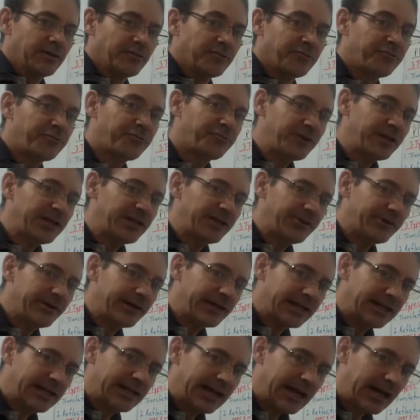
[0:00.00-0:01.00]

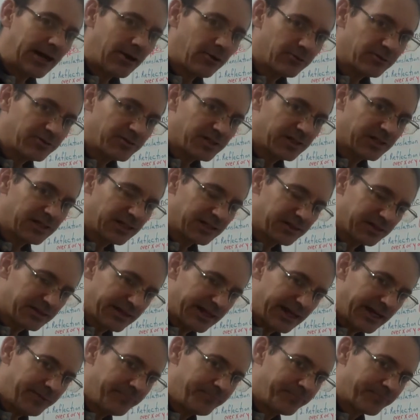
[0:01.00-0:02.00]
figuring it out to get
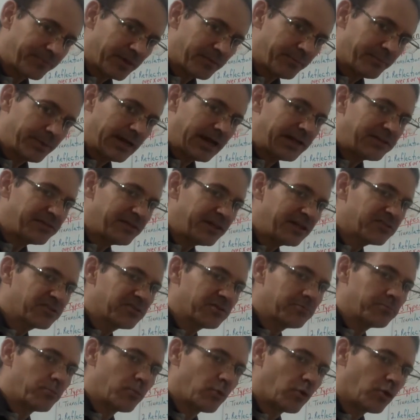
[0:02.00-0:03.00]
that, but I think the
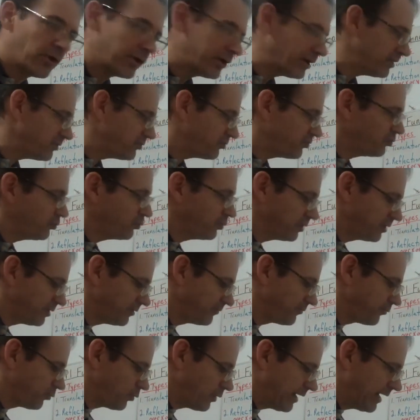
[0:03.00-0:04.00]
more intuitive
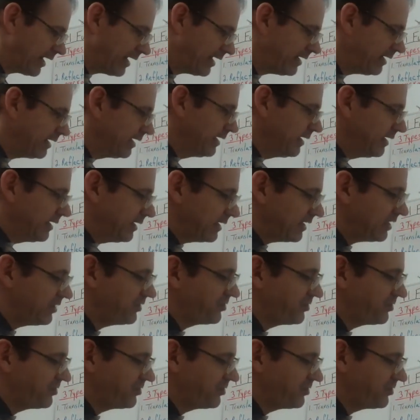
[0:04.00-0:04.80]
way is